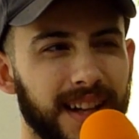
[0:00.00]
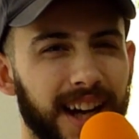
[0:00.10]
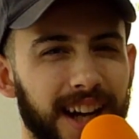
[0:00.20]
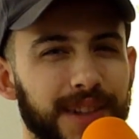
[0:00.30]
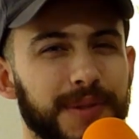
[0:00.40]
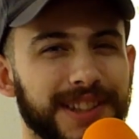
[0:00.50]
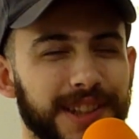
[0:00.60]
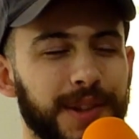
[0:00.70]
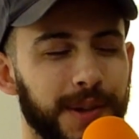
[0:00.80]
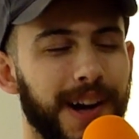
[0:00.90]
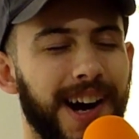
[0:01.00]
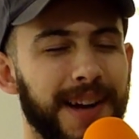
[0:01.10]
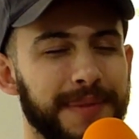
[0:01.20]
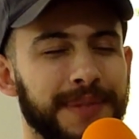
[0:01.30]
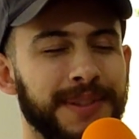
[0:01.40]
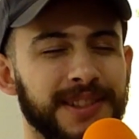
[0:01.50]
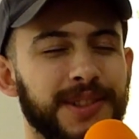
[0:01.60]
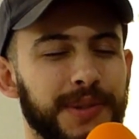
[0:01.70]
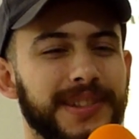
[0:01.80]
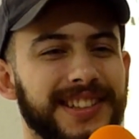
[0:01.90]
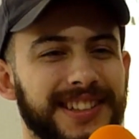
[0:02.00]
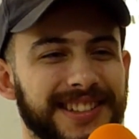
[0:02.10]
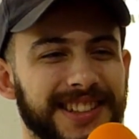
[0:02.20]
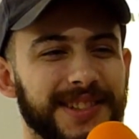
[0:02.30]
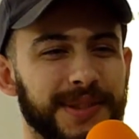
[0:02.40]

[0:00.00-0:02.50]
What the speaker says: I don't want to go too high, but I'm going to do it because I just